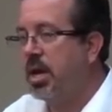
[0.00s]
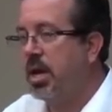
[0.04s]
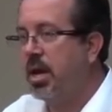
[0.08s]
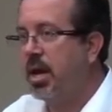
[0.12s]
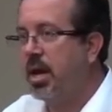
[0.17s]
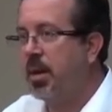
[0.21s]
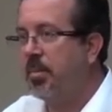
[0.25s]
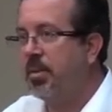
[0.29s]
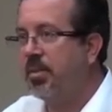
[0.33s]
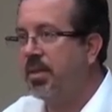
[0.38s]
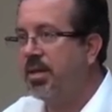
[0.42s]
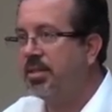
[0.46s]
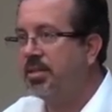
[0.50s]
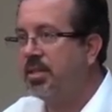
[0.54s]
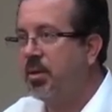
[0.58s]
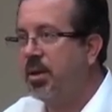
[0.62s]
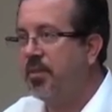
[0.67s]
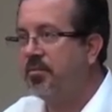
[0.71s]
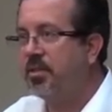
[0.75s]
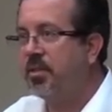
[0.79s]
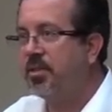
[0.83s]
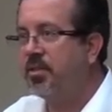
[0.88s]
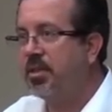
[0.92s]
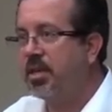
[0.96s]
And that's how we
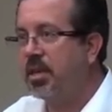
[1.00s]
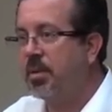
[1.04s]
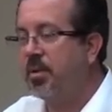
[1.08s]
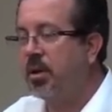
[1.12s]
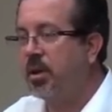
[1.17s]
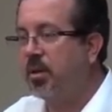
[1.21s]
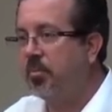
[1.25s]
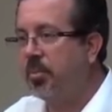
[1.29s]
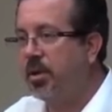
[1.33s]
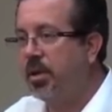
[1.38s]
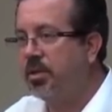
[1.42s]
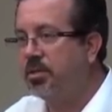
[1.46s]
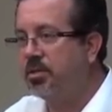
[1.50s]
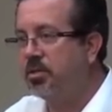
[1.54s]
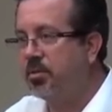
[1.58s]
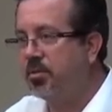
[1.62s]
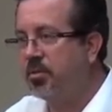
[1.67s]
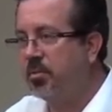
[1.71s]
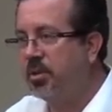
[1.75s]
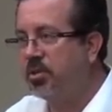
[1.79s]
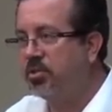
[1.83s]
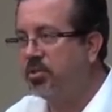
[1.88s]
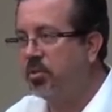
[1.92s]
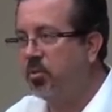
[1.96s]
have to think about our patients. We
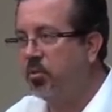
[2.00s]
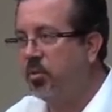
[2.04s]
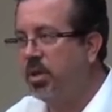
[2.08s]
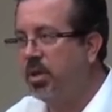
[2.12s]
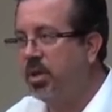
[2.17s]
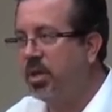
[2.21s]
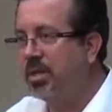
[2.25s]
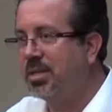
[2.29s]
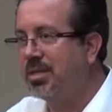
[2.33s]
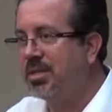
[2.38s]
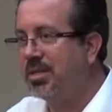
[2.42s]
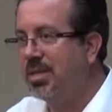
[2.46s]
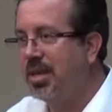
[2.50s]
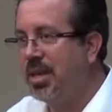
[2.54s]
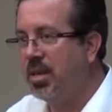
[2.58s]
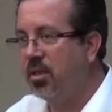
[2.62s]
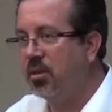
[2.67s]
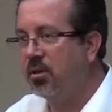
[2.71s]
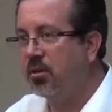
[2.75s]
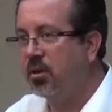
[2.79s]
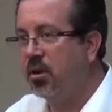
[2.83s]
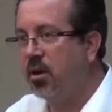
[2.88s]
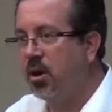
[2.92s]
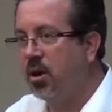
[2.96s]
have to make sure that we can
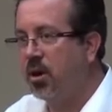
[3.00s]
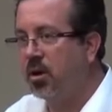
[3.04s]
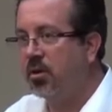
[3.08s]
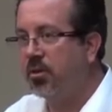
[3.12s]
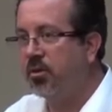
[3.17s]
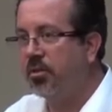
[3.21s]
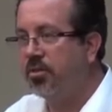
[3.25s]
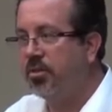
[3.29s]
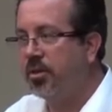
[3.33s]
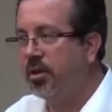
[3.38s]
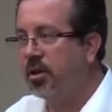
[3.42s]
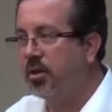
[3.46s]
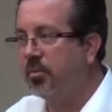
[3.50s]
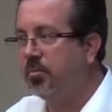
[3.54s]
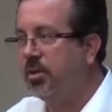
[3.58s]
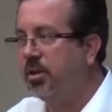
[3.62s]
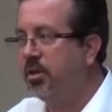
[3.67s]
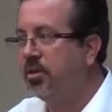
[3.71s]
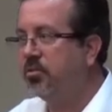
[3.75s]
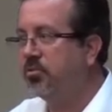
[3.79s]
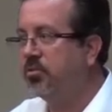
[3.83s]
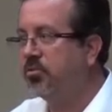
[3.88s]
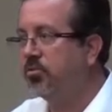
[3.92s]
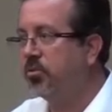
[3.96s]
tailor our
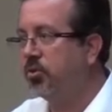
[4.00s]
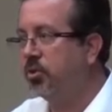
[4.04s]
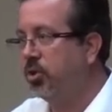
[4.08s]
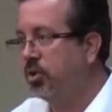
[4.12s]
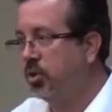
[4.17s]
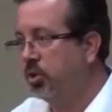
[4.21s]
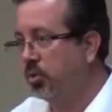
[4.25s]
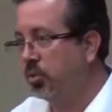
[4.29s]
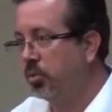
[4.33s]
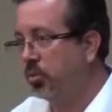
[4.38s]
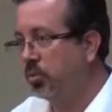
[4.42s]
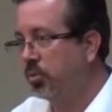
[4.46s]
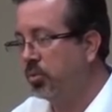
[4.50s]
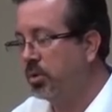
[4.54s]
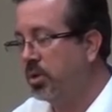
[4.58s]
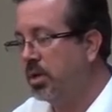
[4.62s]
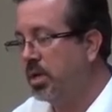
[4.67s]
therapies for you.